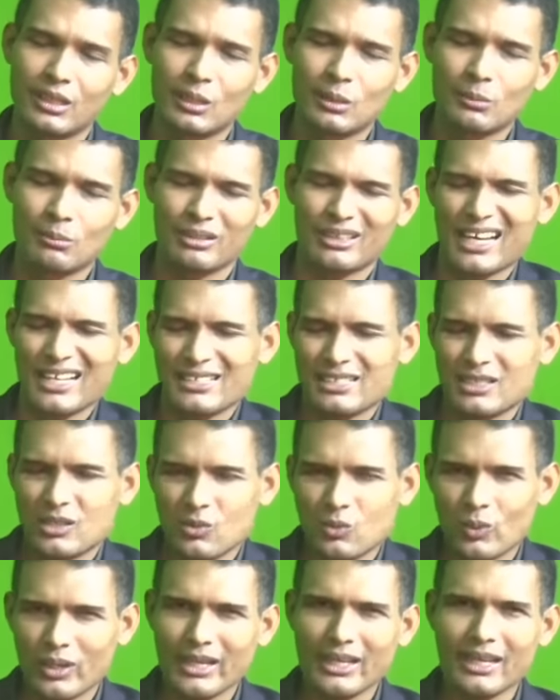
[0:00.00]
But that's
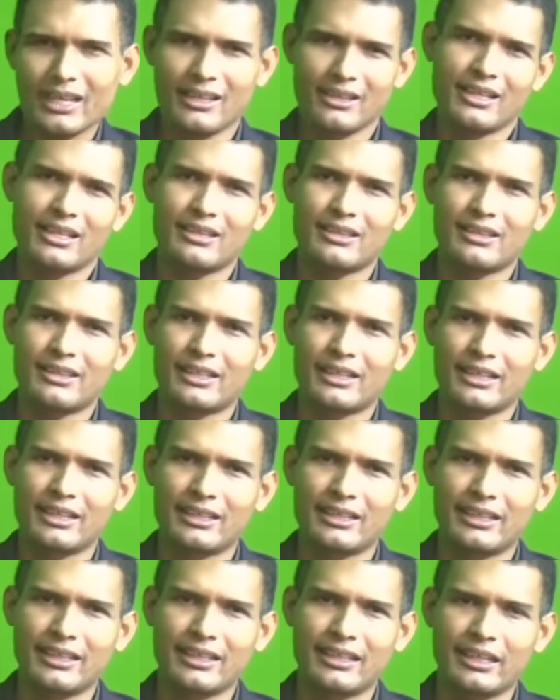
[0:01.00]
the way that
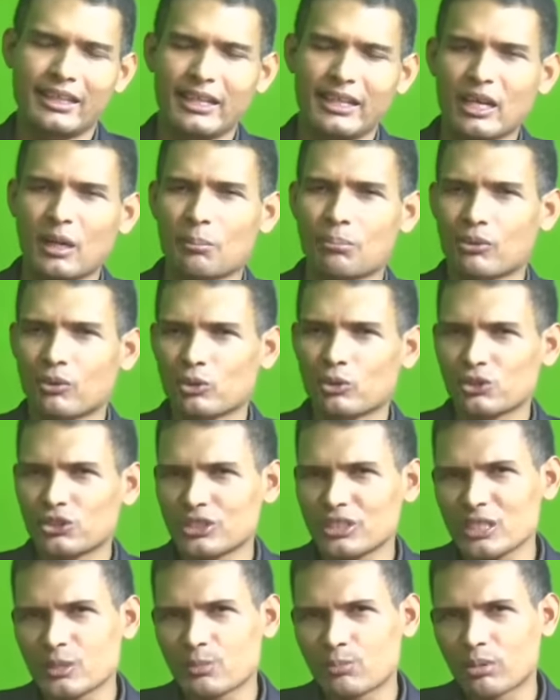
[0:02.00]
they
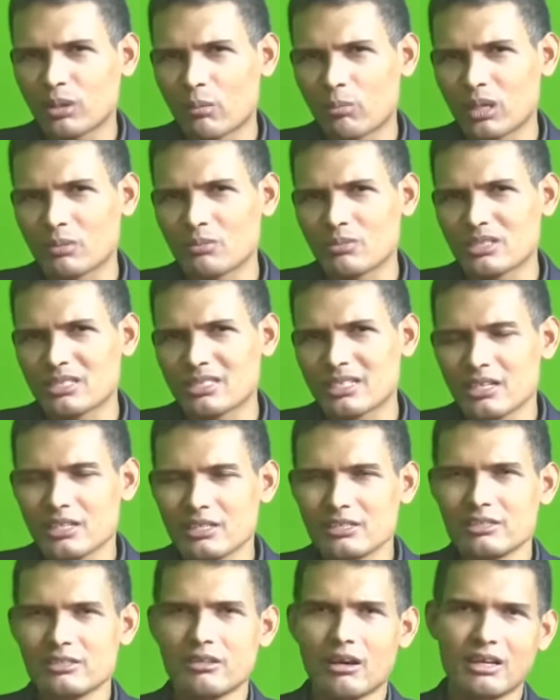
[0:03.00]
approach these problems,
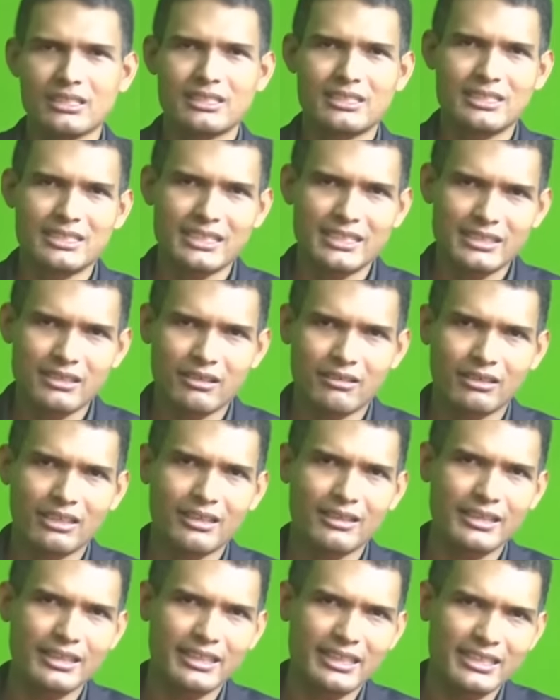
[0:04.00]
not sitting down
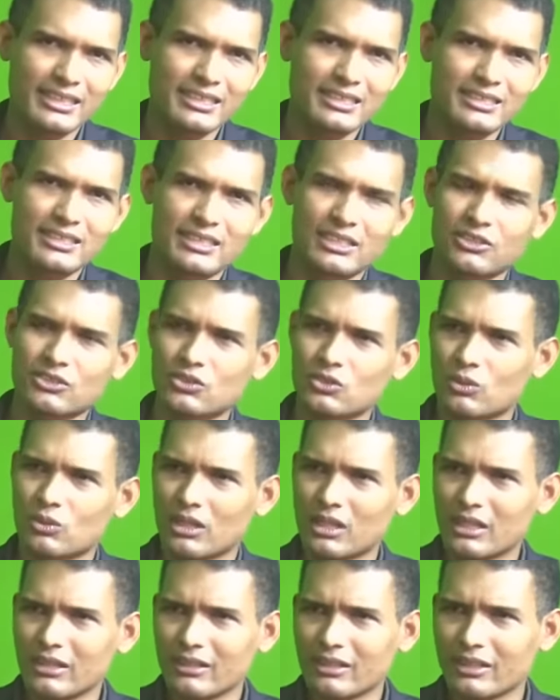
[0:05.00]
and thinking these things so
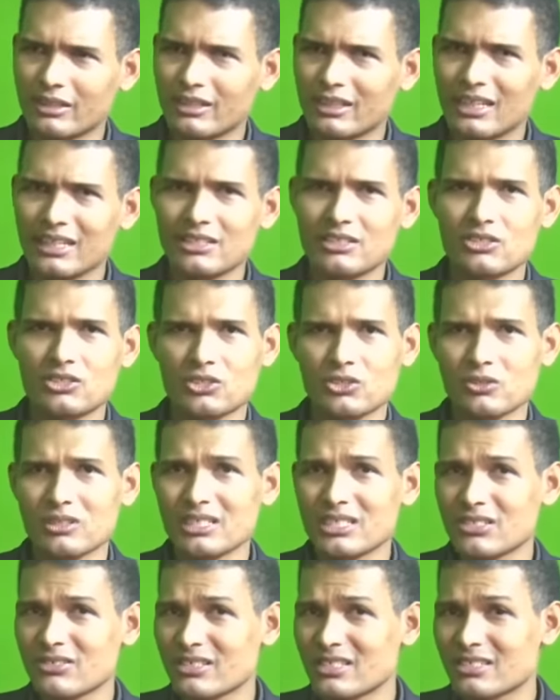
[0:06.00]
clearly. And so
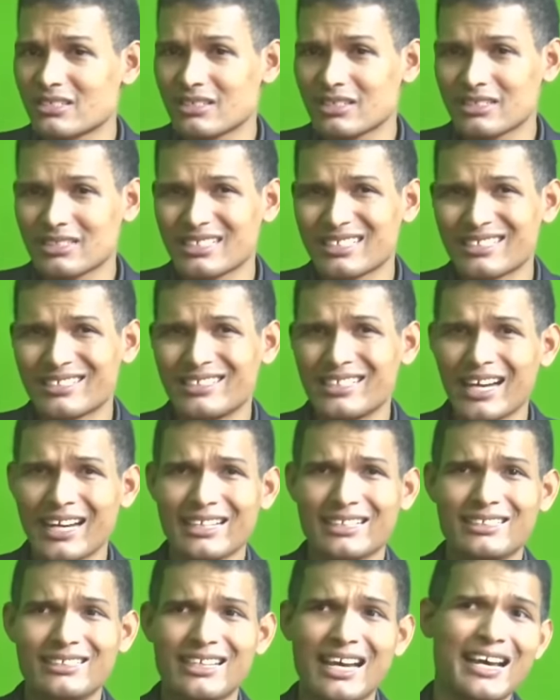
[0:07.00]
as a result,
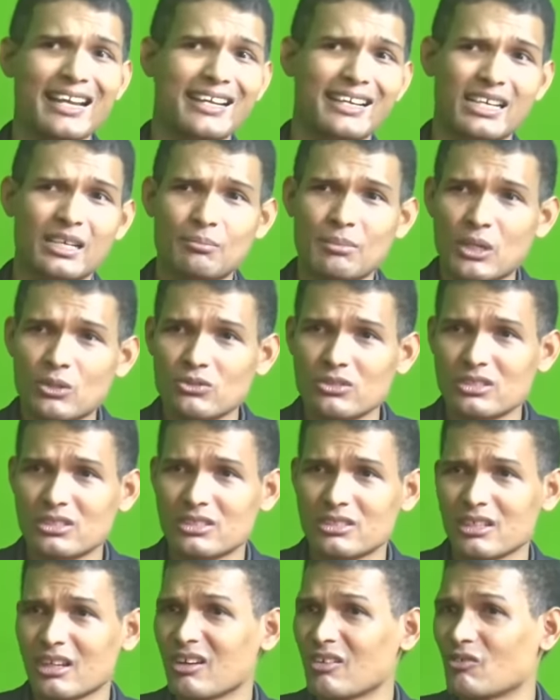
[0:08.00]
titanic
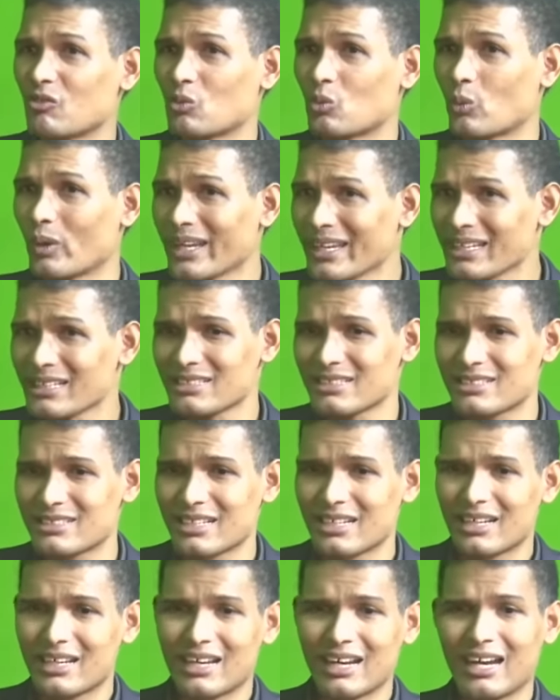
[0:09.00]
amounts of
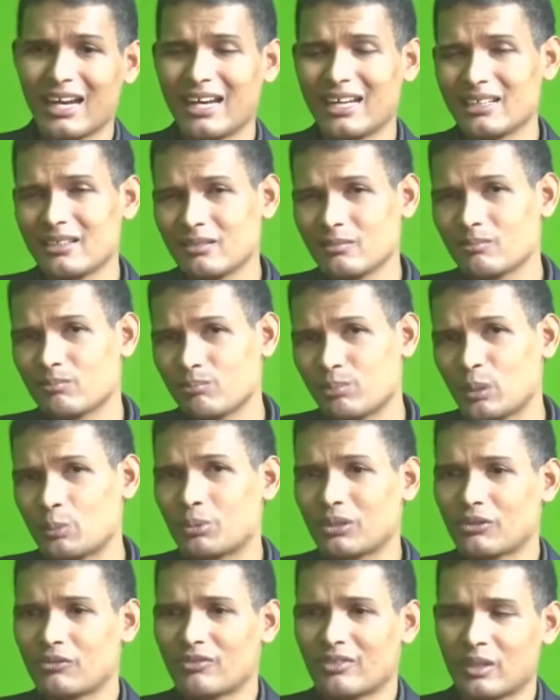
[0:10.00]
waste and the
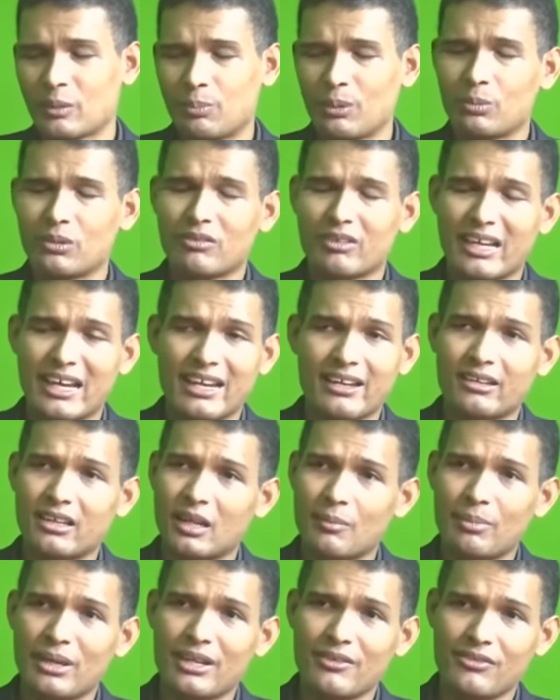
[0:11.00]
people of Guyana
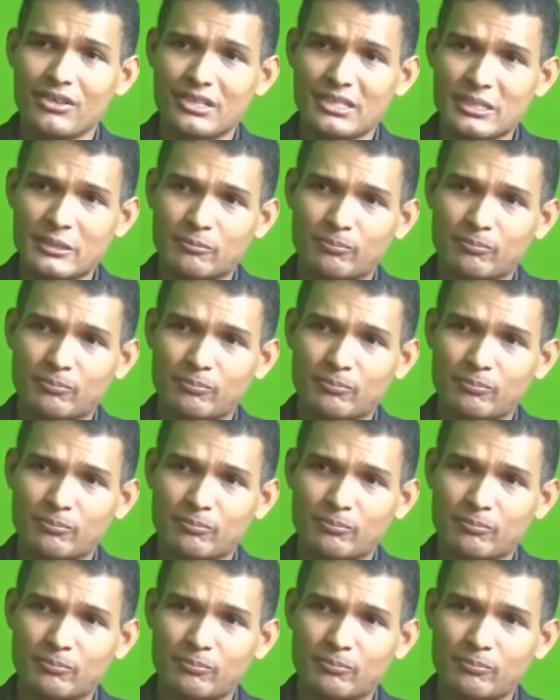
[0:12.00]
not benefiting.